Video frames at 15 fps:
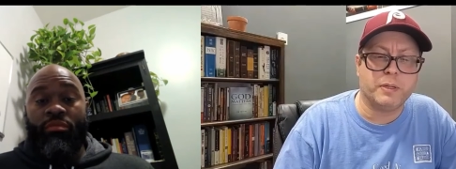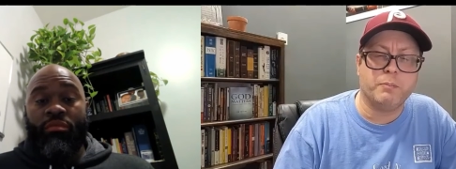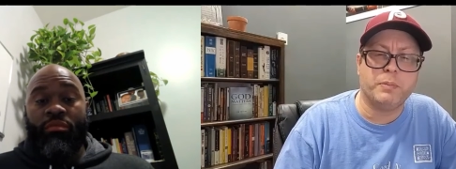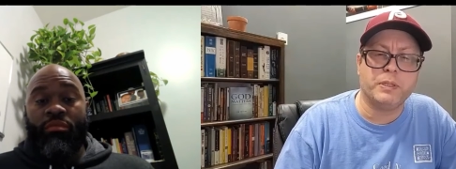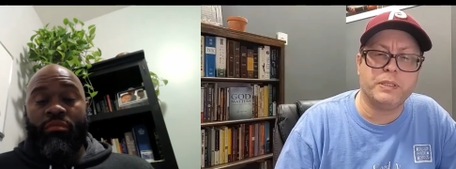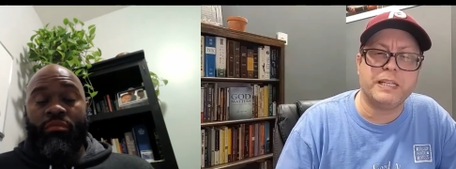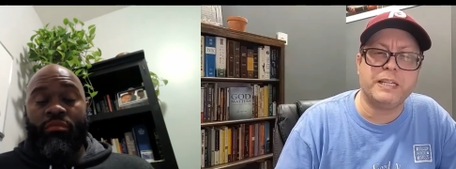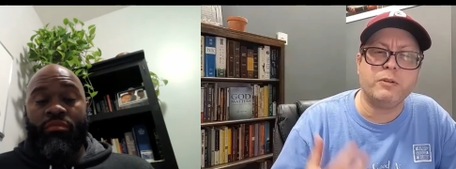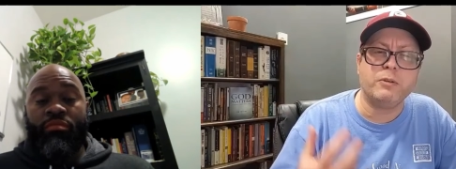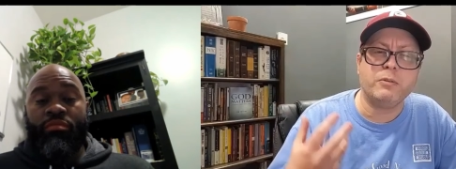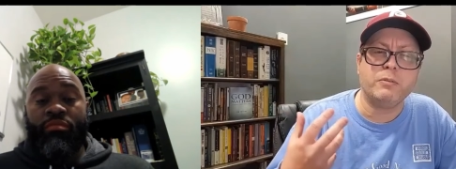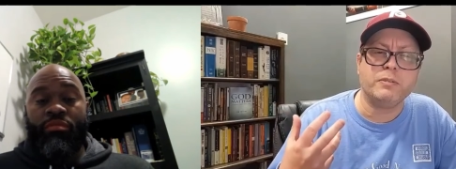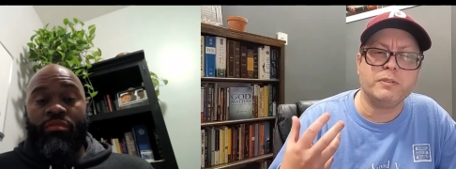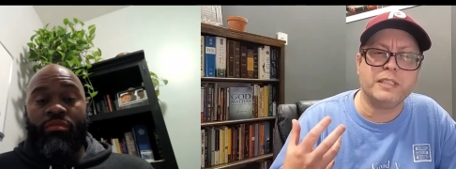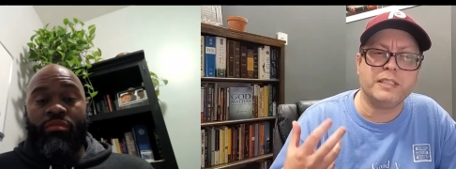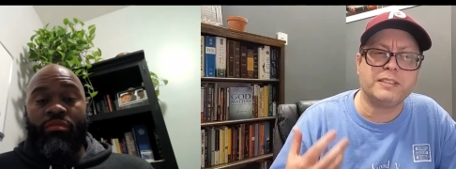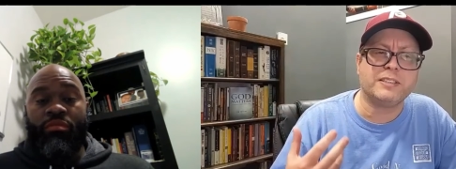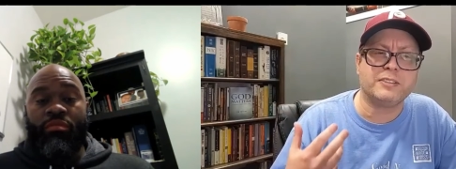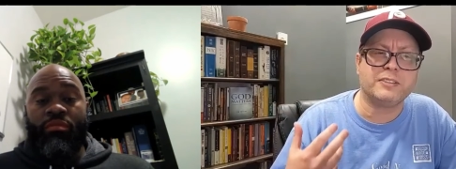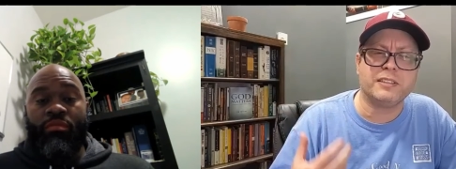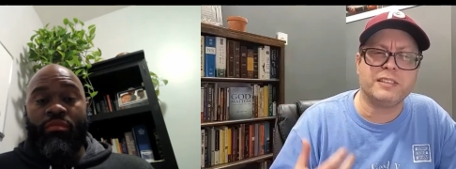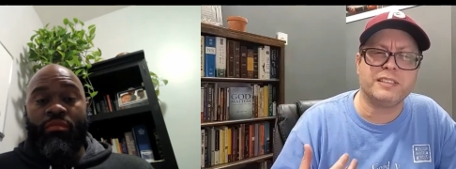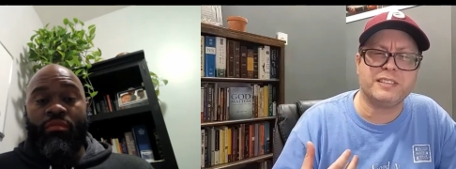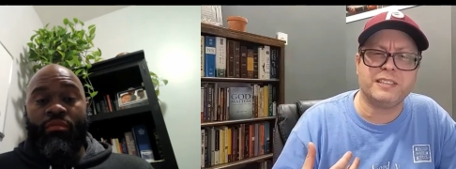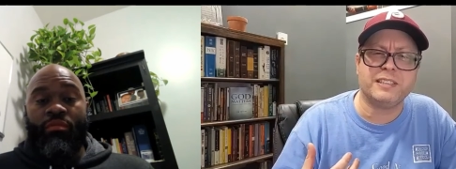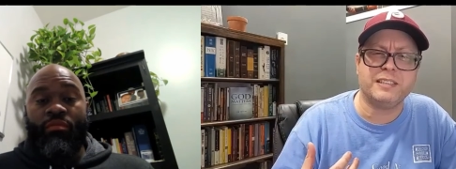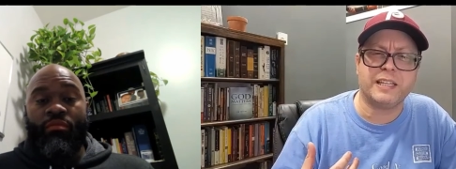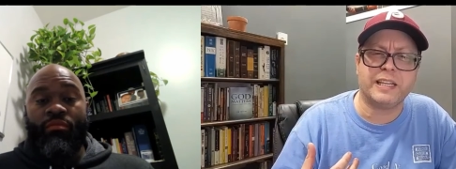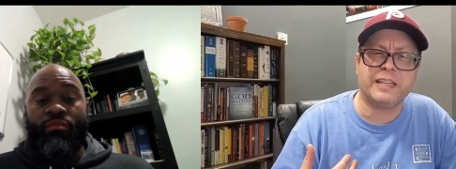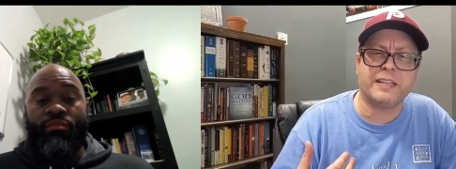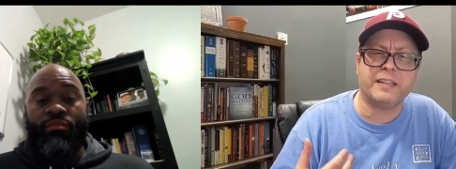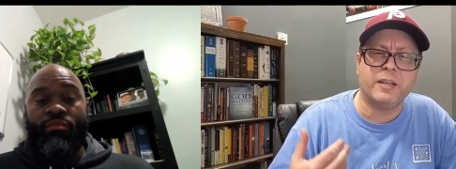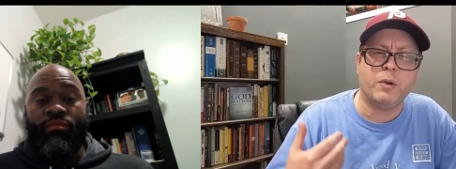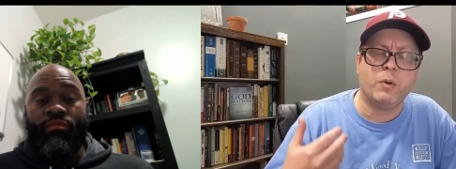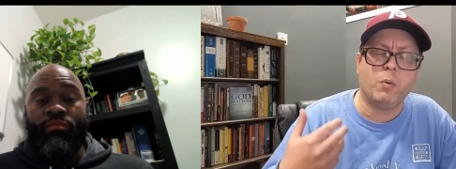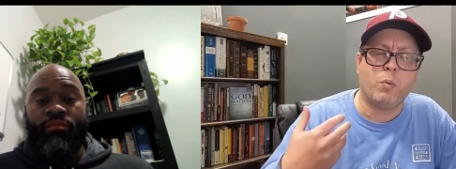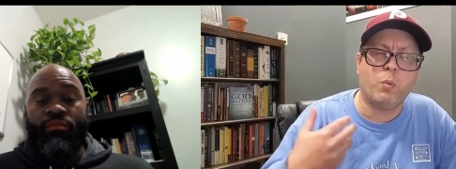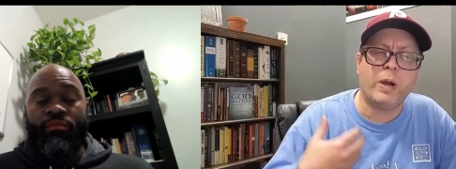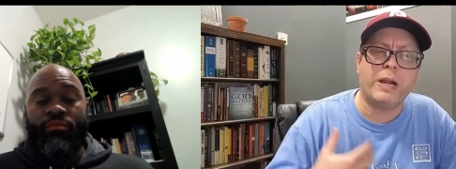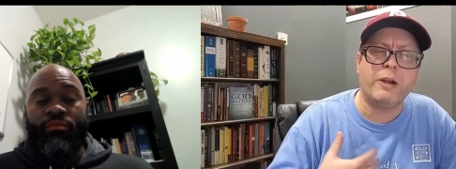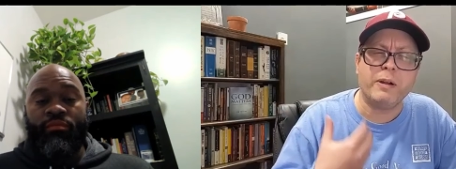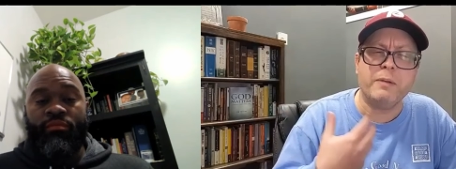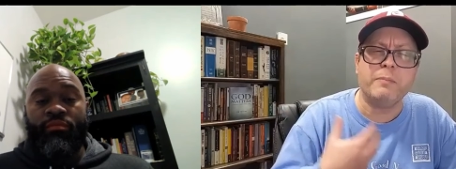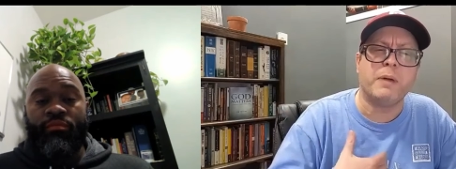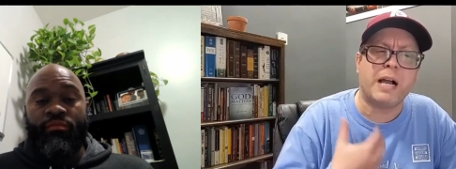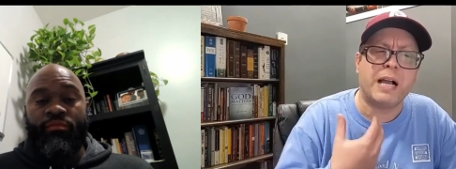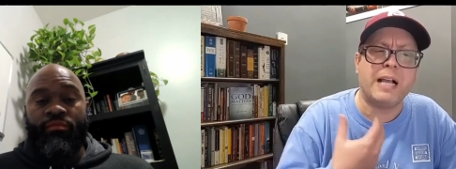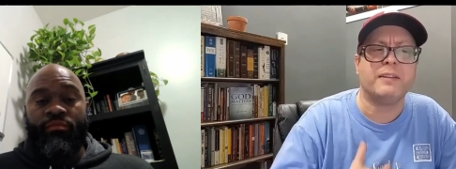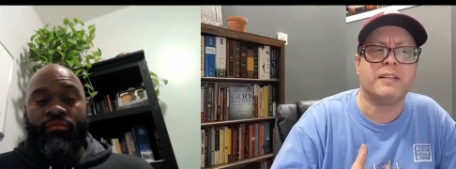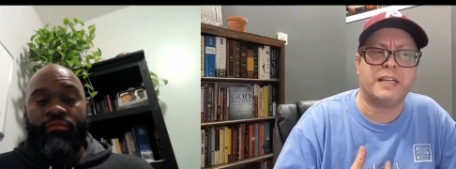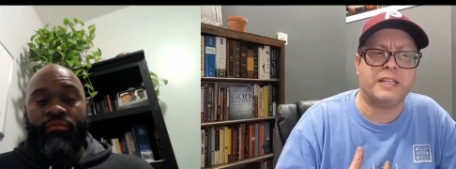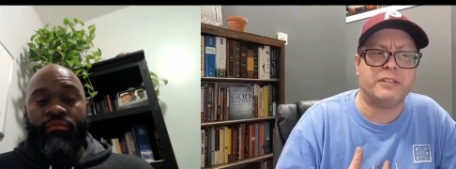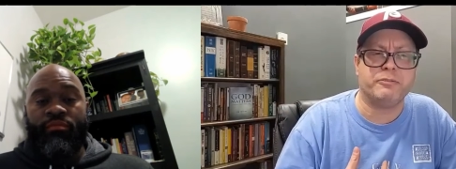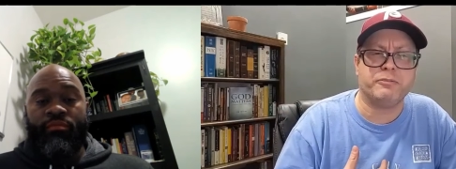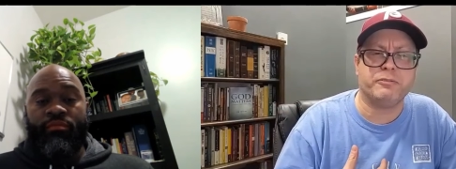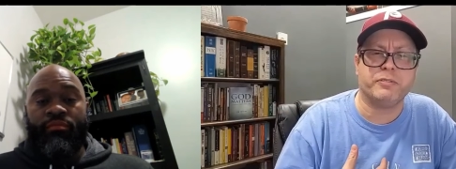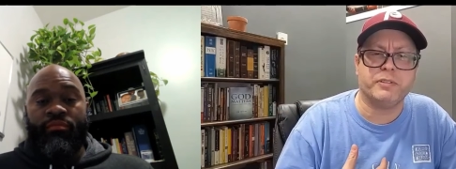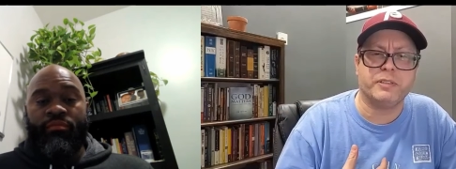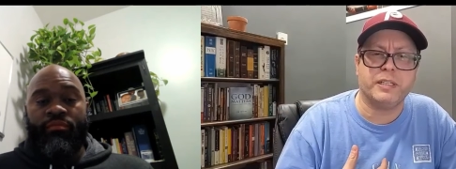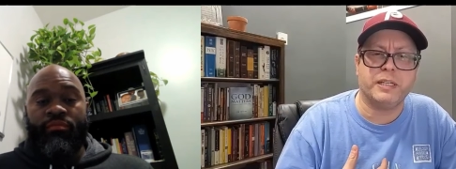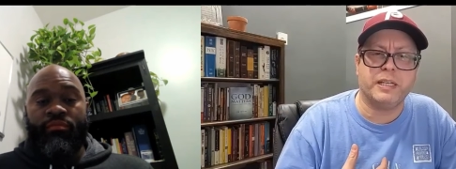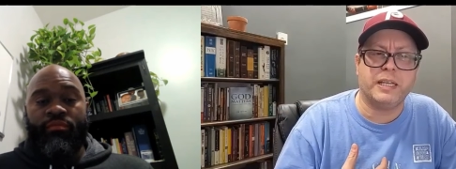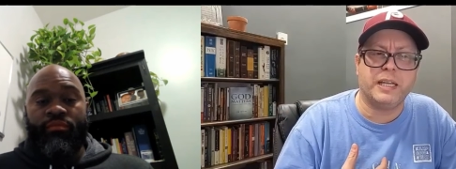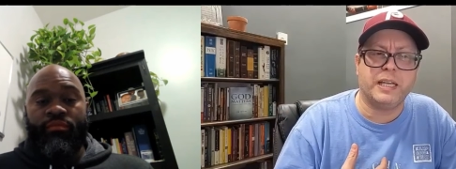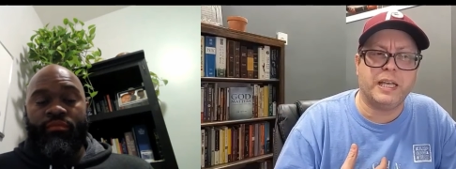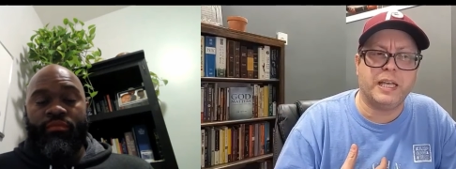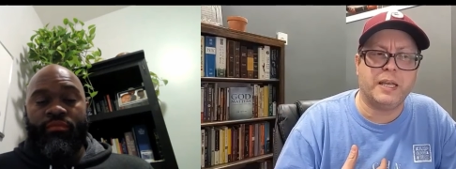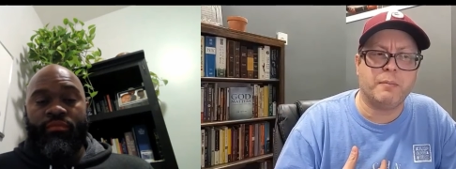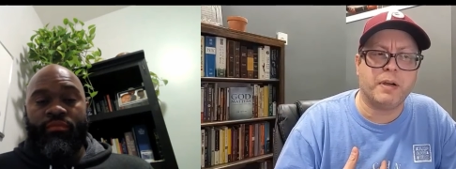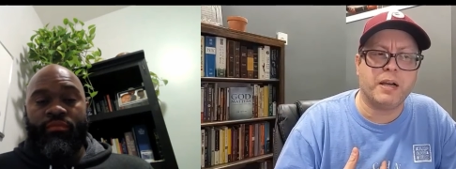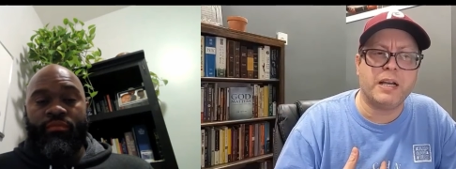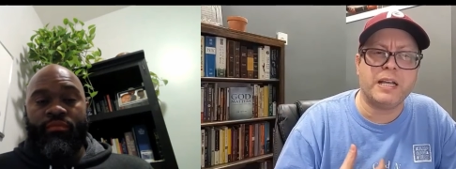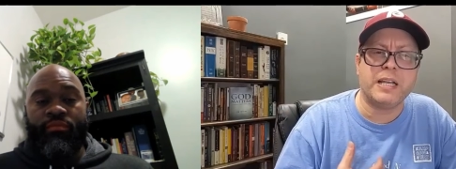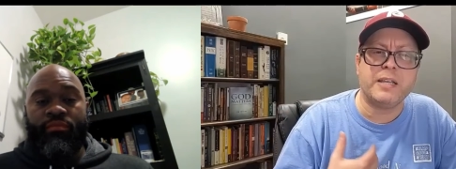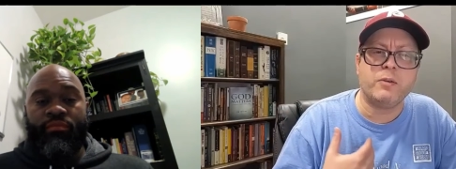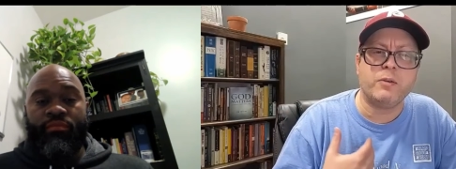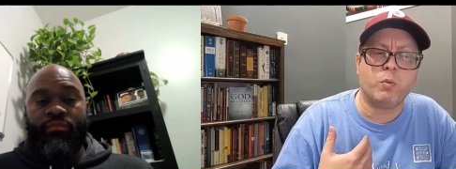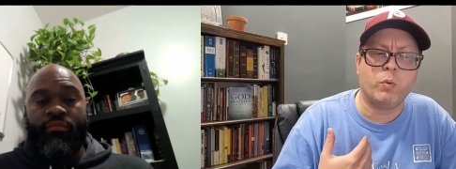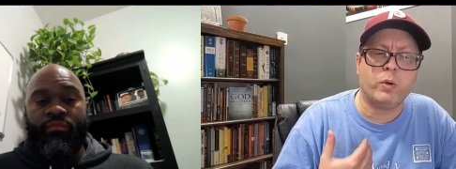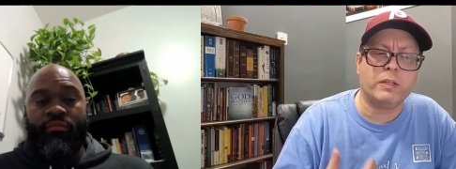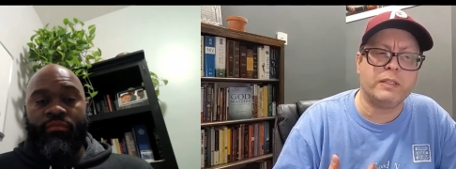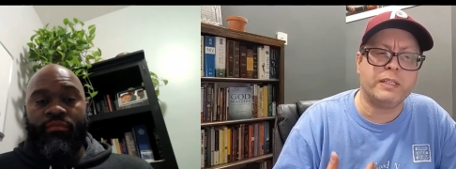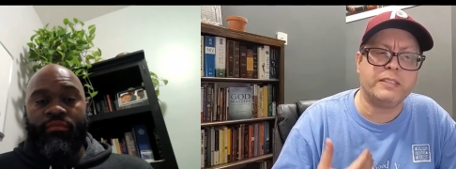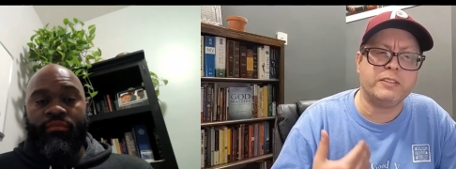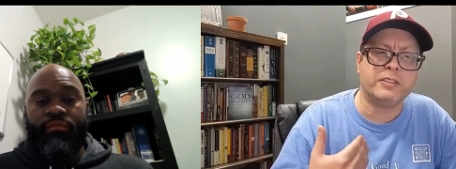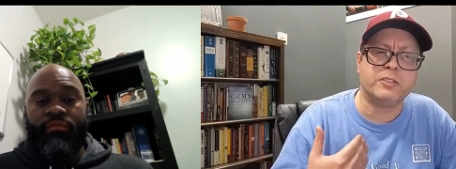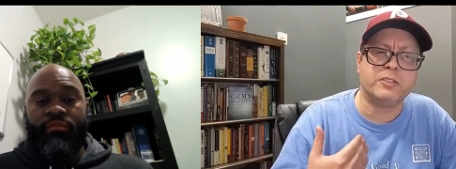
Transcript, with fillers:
Speaker 1: but they don't necessarily see like, where in my life am I willing to